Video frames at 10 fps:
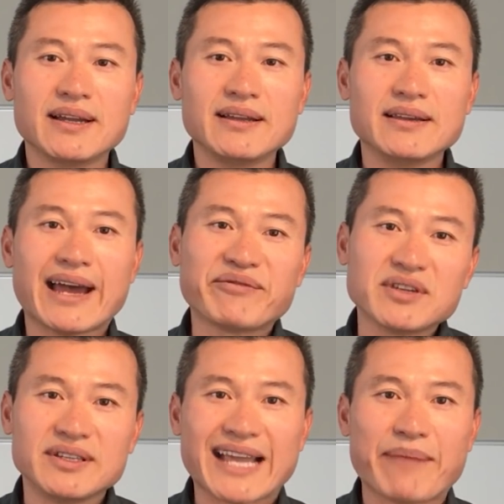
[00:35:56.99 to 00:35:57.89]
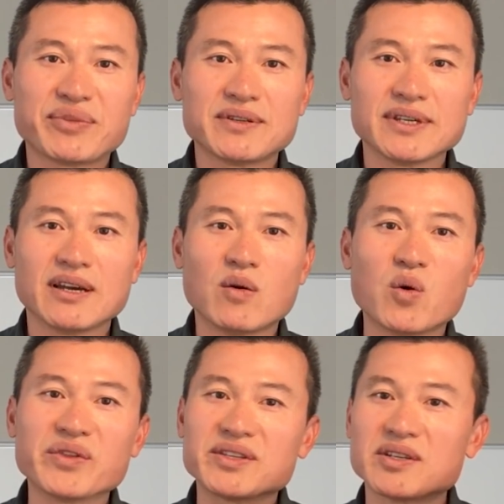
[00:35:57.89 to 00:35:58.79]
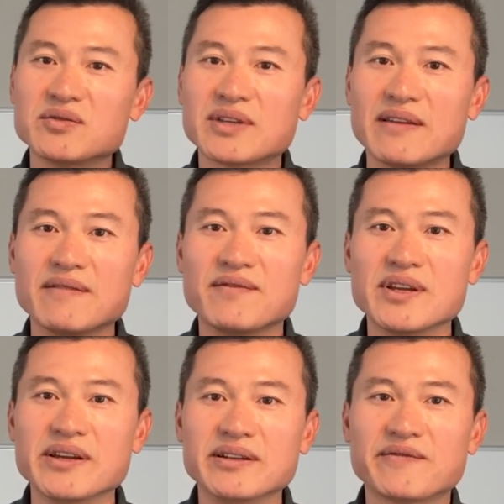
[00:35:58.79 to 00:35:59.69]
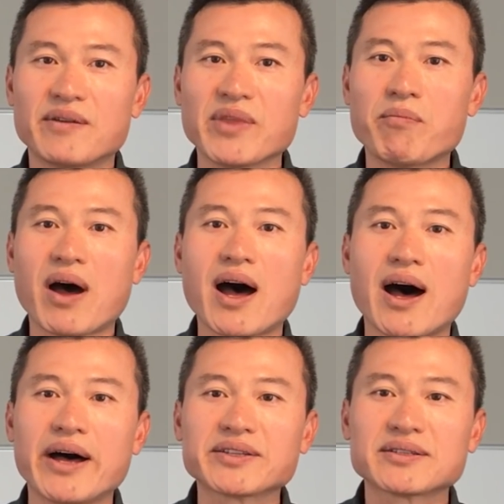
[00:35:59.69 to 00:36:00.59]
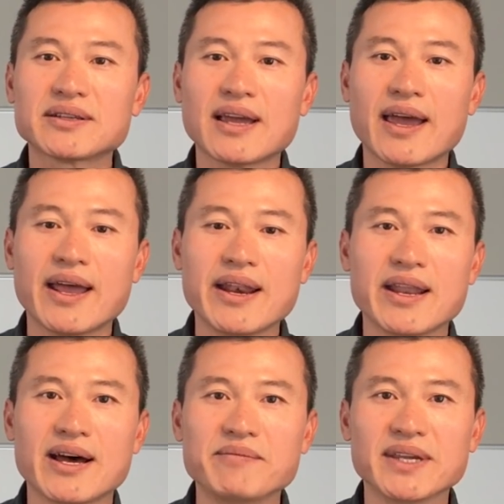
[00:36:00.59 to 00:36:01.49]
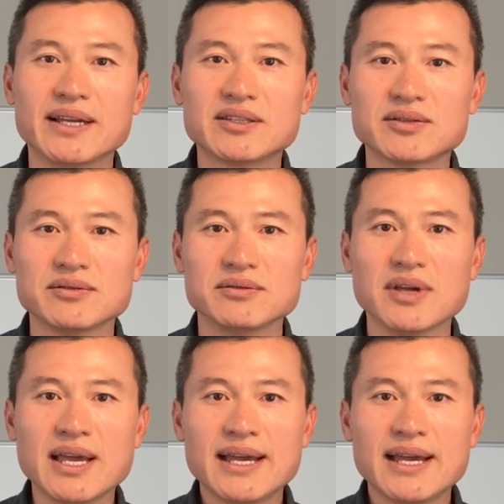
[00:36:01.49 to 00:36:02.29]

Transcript: you have to adapt, you know, all the skills that you've learned from the past, and to